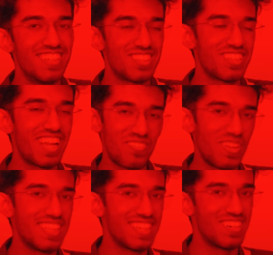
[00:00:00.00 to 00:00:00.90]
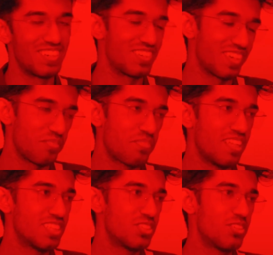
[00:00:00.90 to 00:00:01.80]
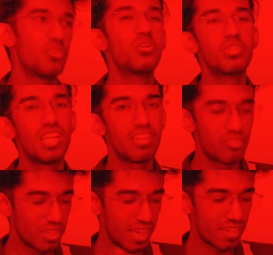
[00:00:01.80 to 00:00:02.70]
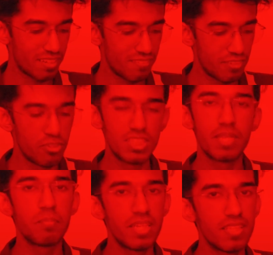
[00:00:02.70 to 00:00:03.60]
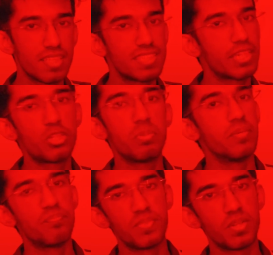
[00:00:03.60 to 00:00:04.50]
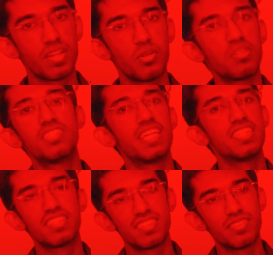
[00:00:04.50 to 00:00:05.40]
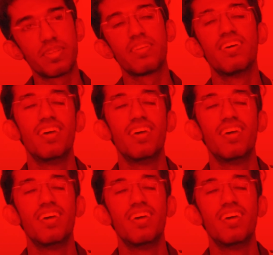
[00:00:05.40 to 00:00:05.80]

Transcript: So that pains a lot, okay. So don't do that. If you say B, then stick to B. Okay, don't change it. Okay?